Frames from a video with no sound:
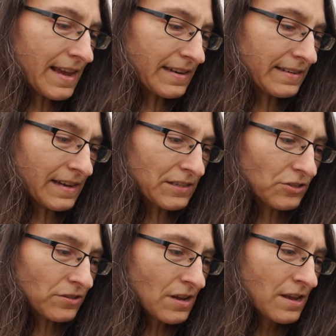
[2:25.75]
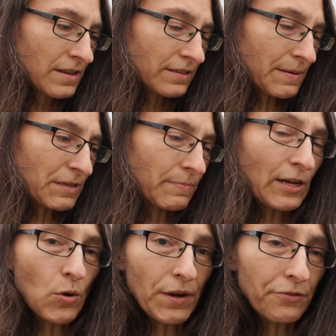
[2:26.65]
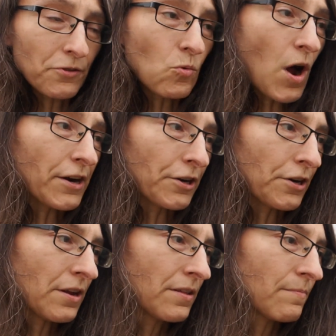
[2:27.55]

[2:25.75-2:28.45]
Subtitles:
and it does seem to be going through water